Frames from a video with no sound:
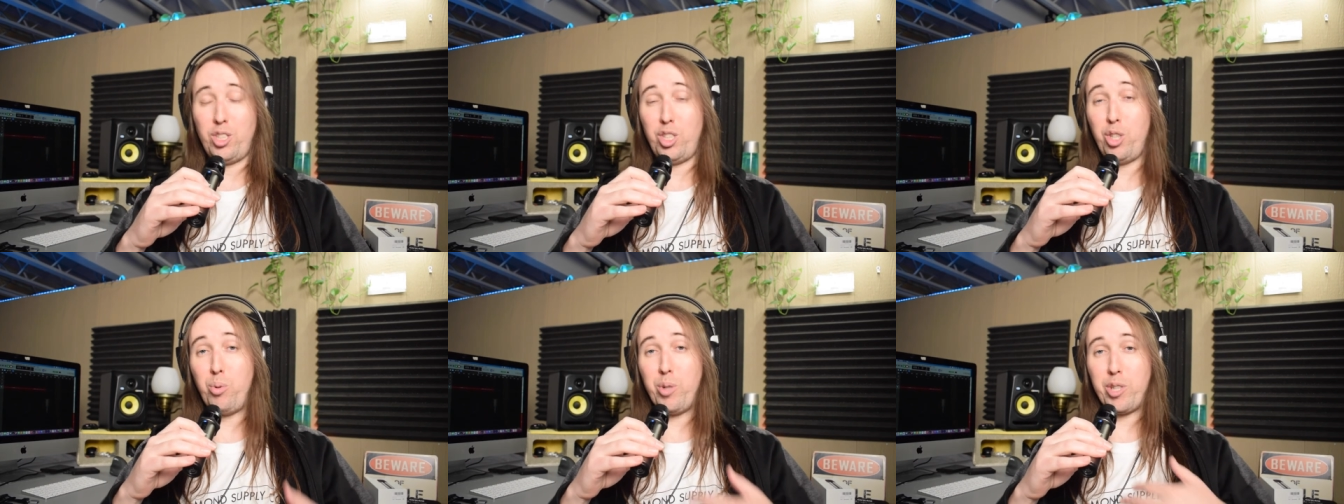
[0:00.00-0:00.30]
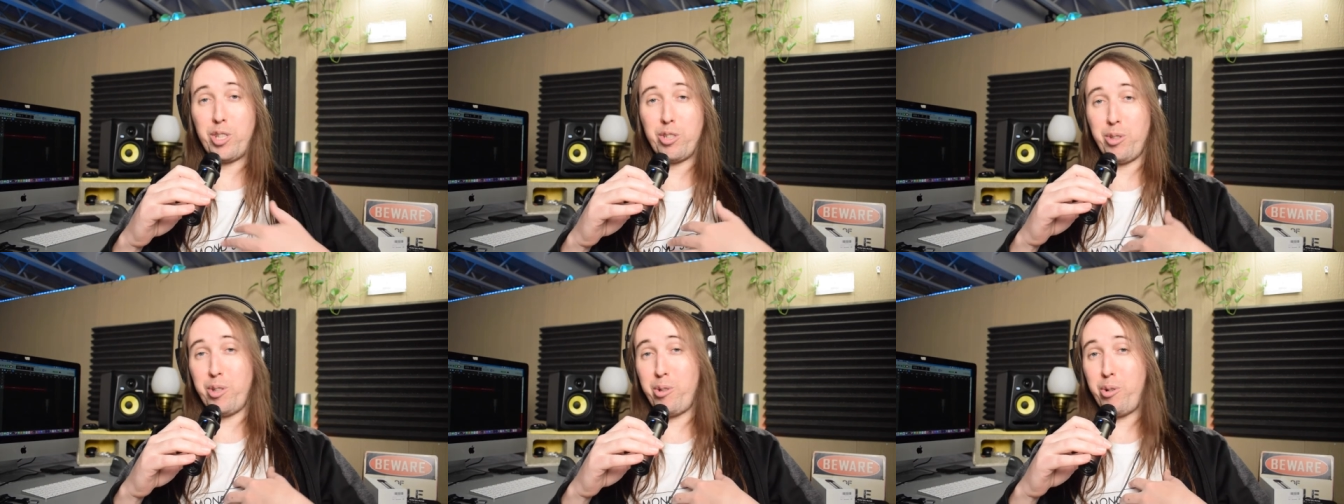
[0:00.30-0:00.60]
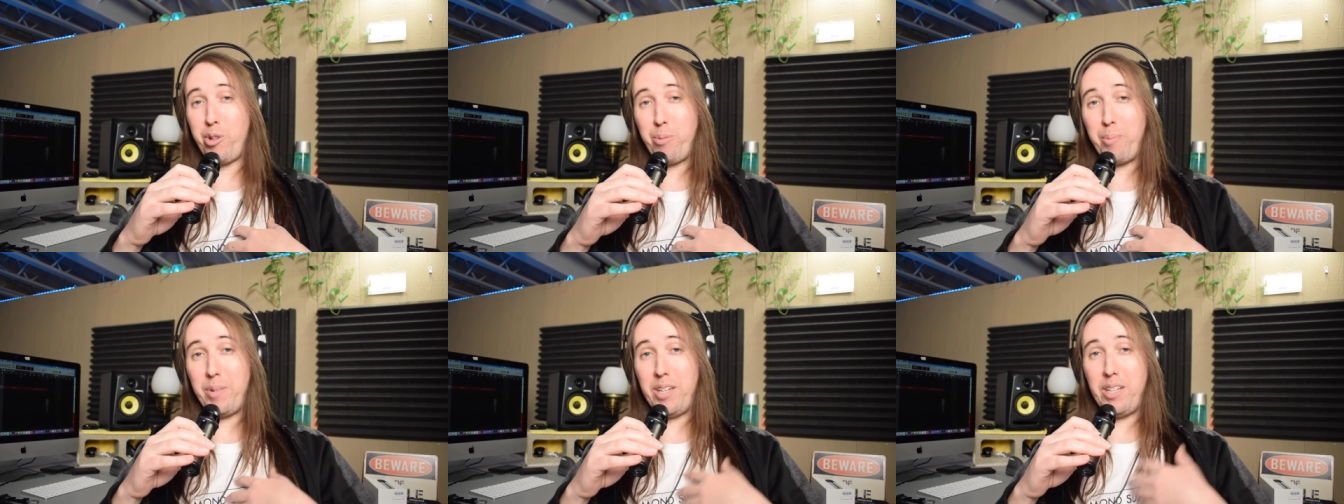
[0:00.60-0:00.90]
Do you agree
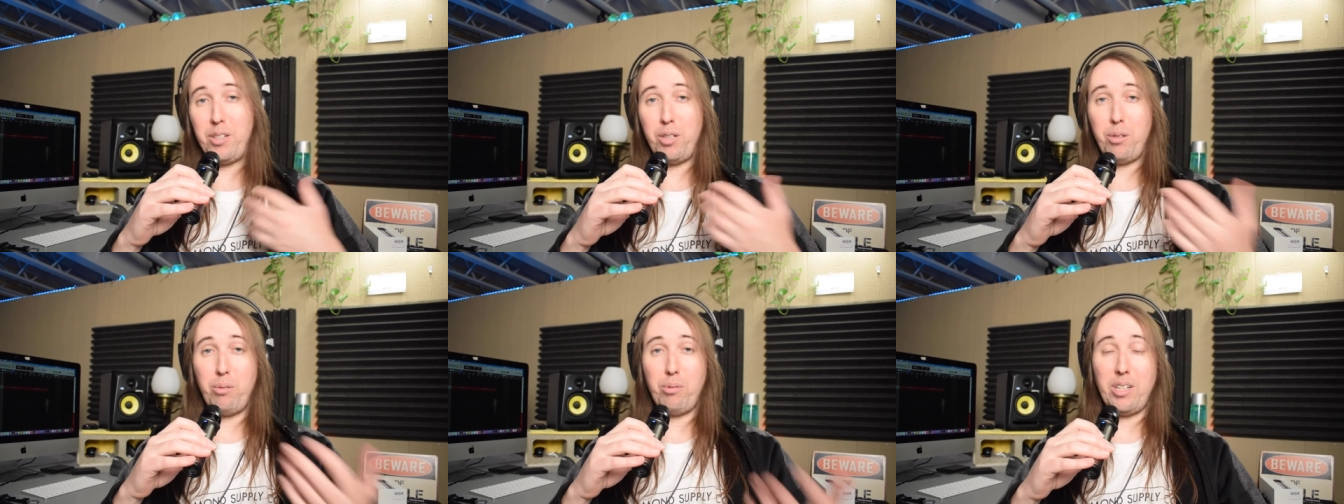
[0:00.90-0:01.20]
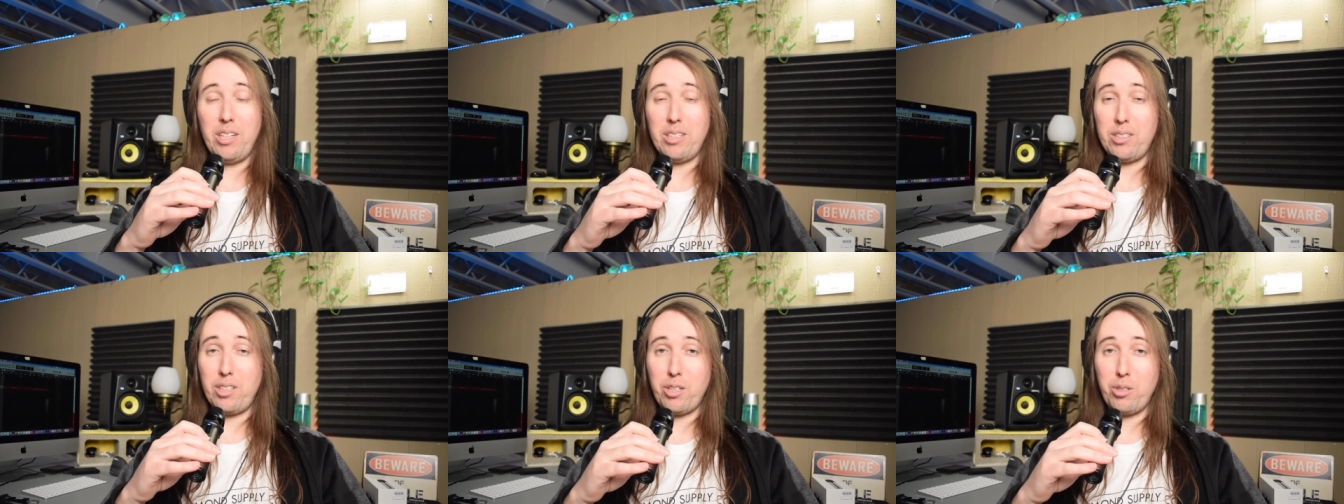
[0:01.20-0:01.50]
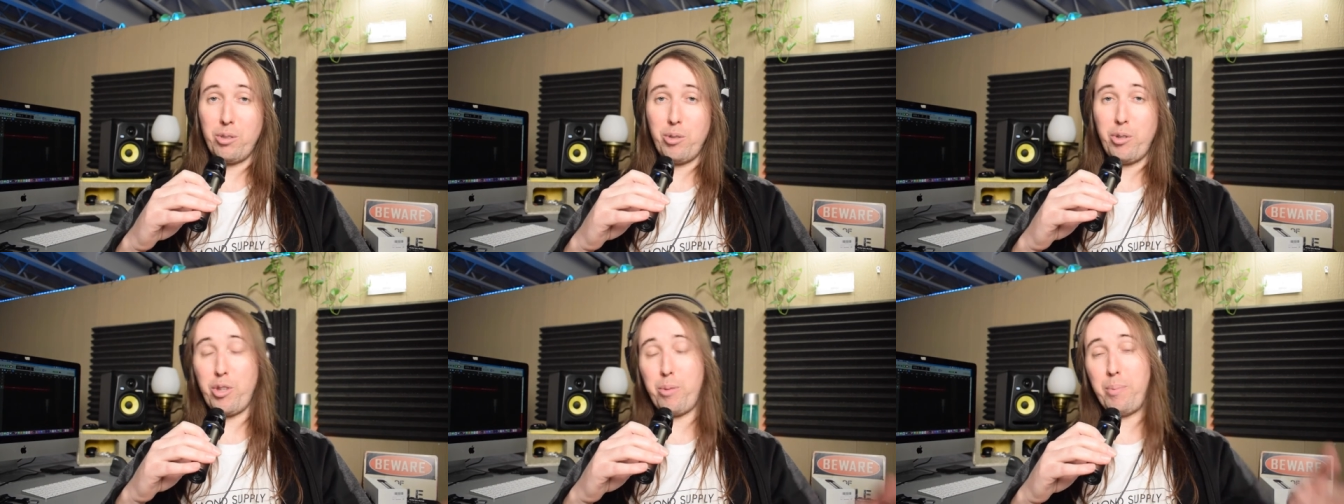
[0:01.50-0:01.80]
with me? Do you you
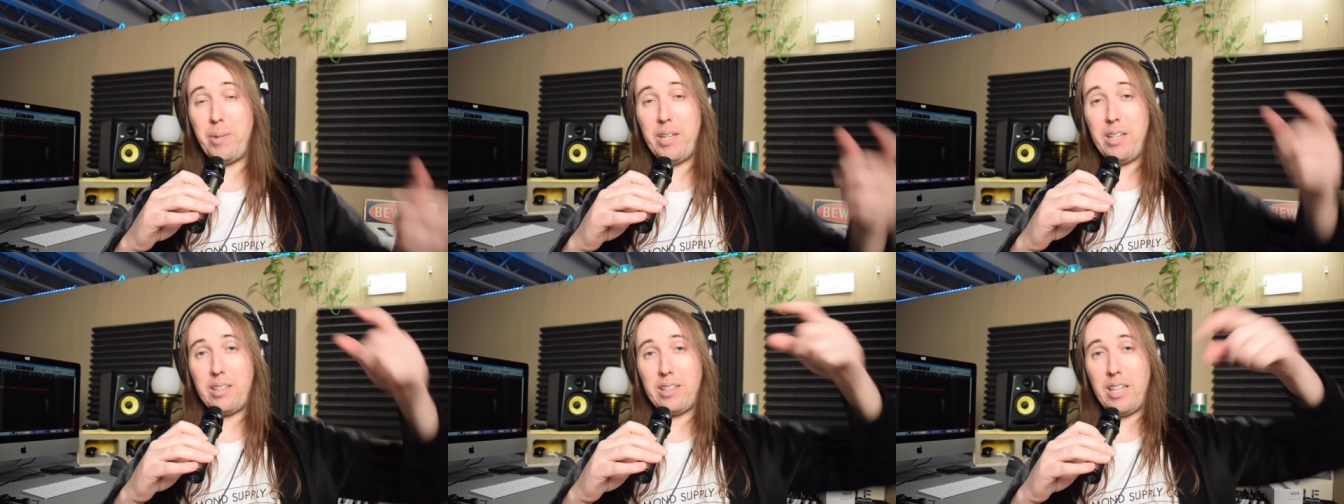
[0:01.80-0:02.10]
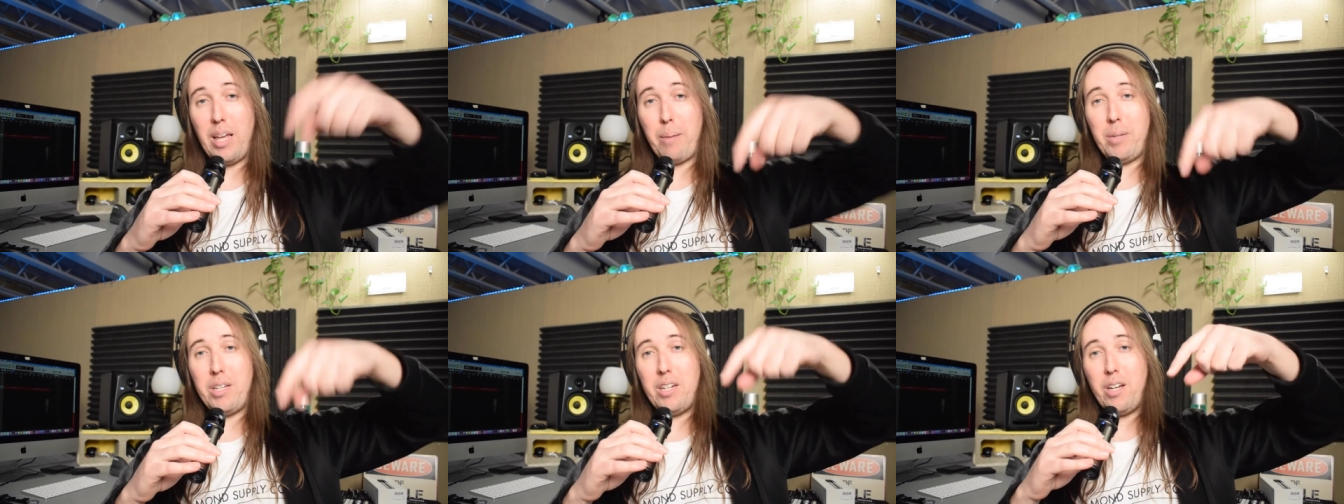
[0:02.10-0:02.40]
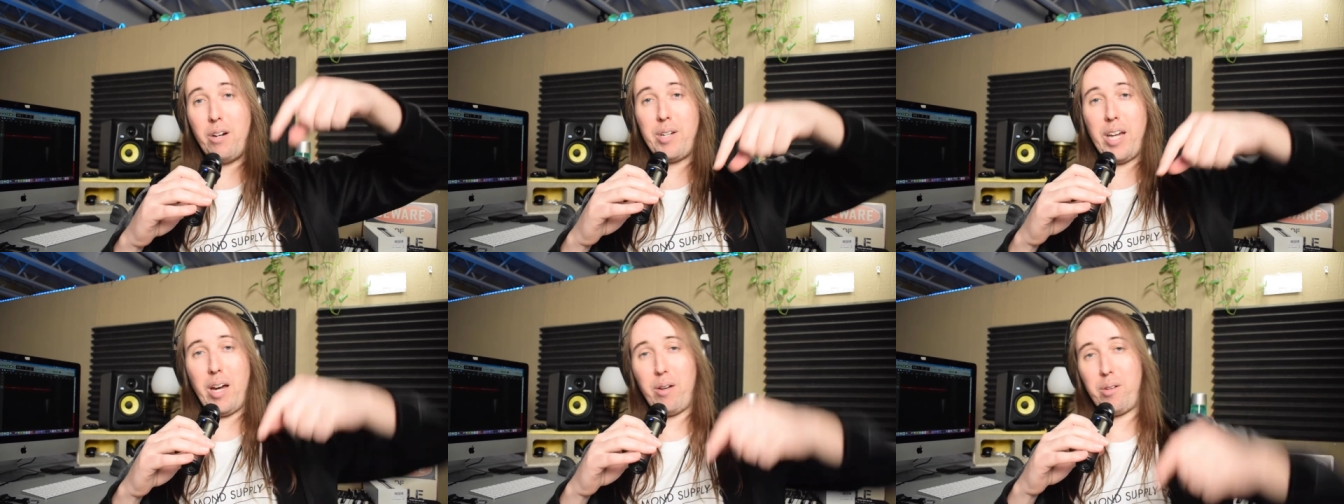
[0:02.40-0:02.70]
disagree with me, let me
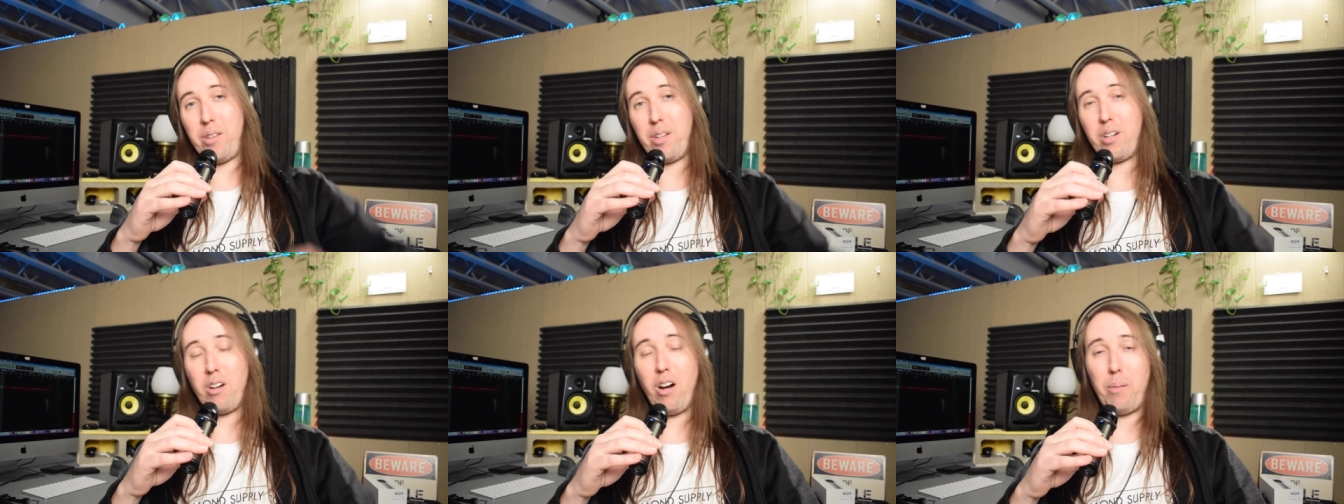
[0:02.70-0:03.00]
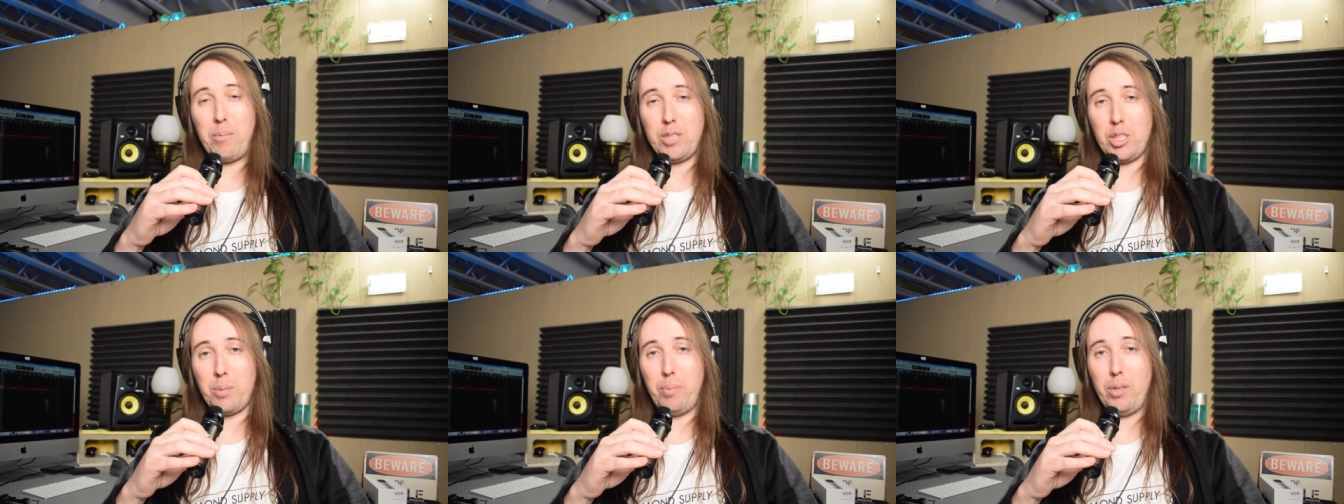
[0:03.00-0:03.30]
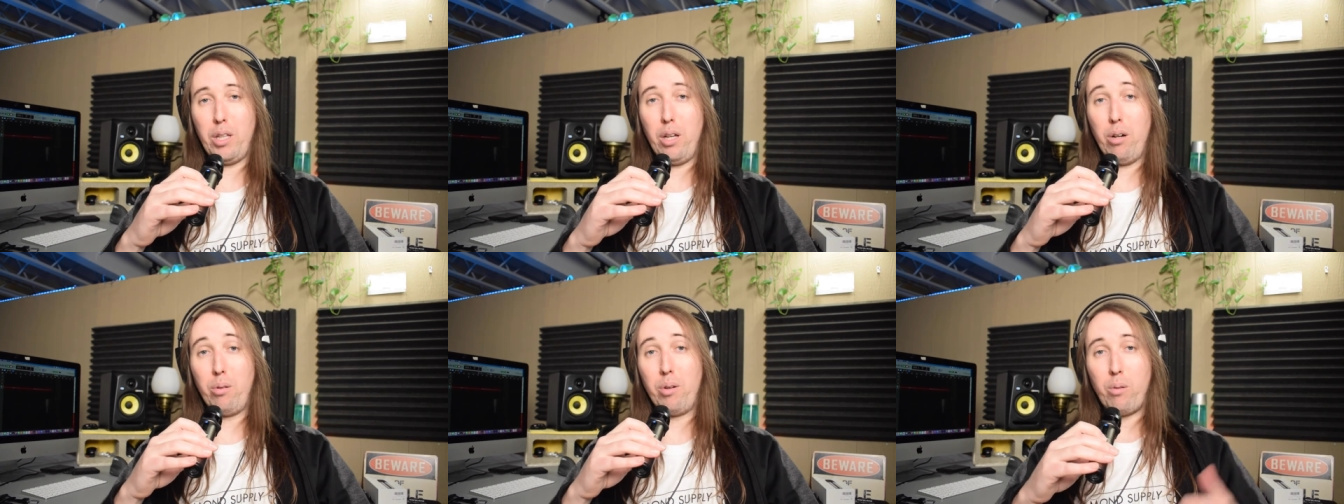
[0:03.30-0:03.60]
know down in the comments
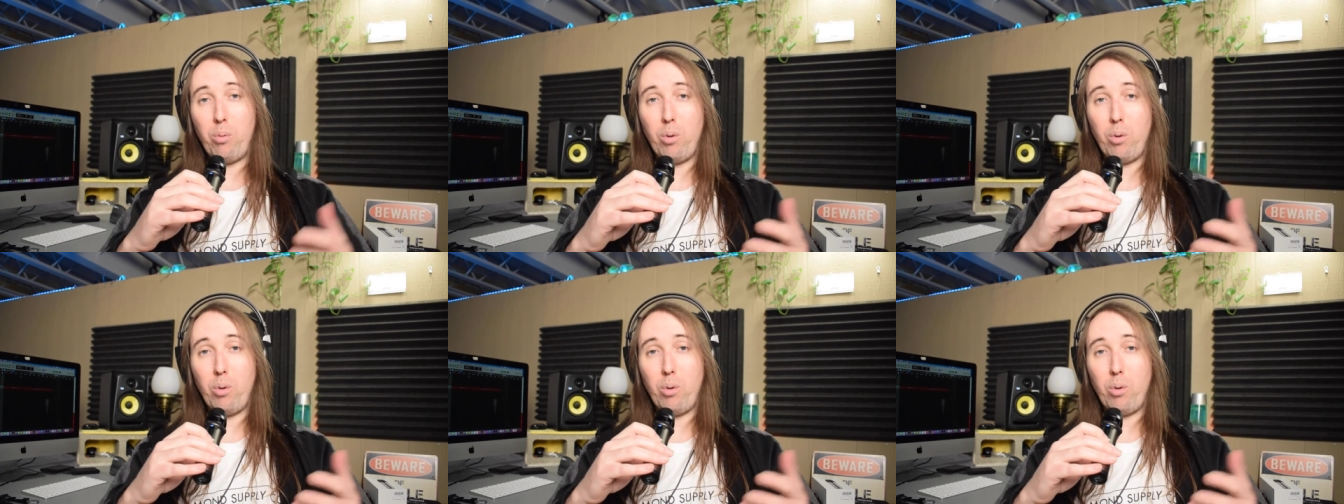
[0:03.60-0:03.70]
below.